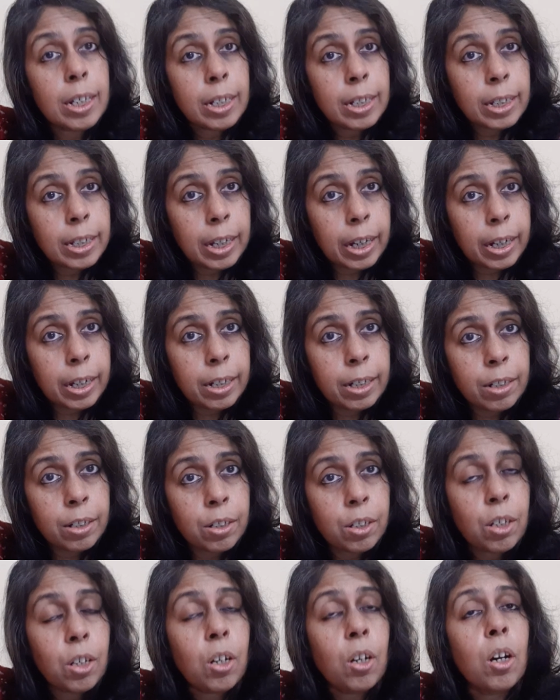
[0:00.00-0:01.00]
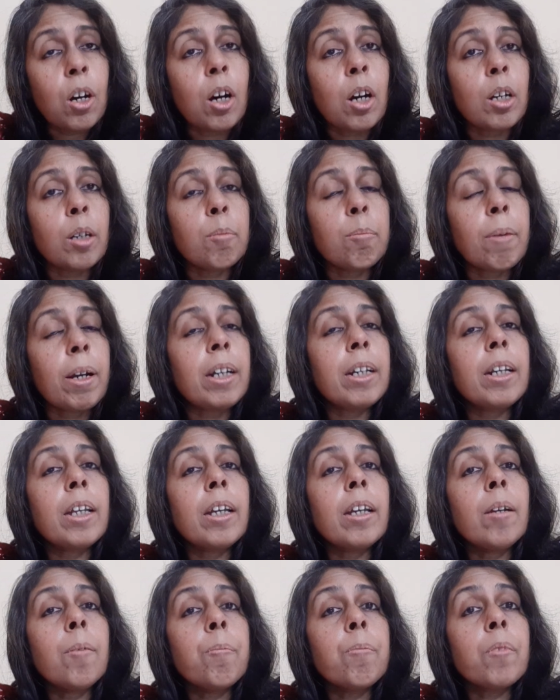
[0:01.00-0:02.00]
second. On
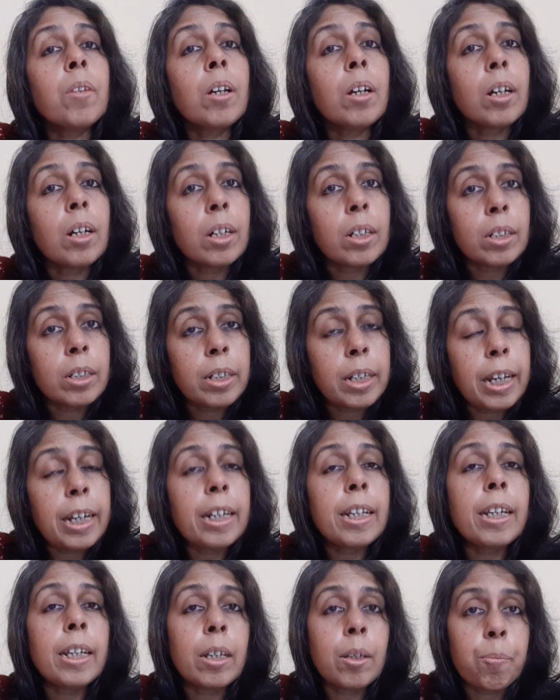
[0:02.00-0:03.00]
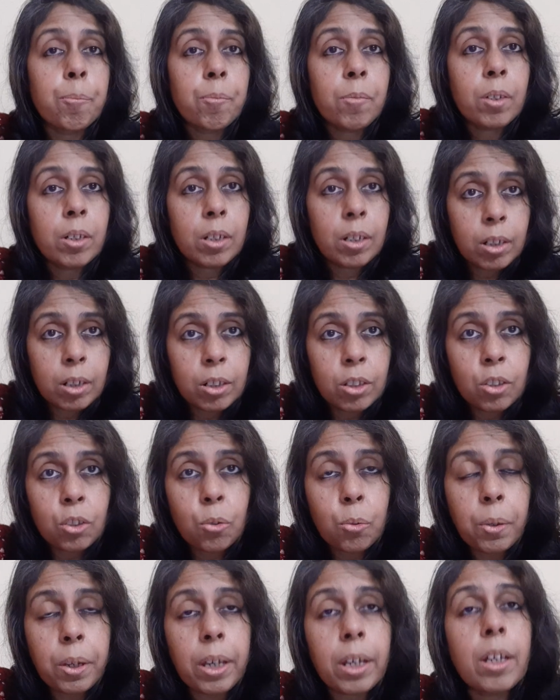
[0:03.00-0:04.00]
Monday, a deadly
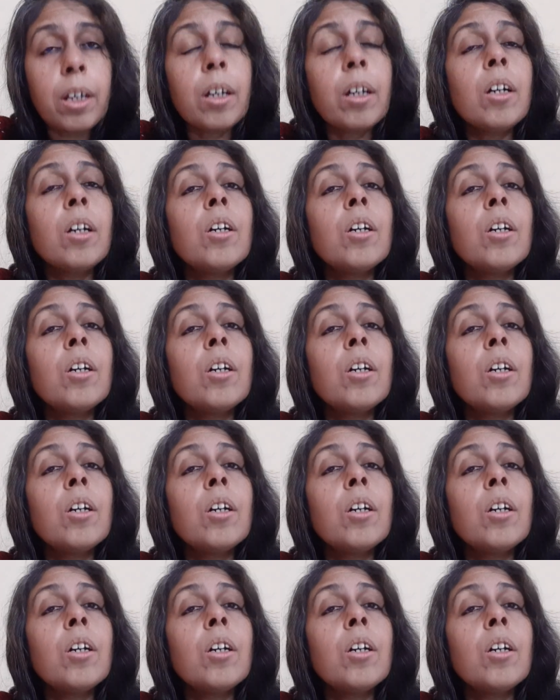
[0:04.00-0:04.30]
earthquake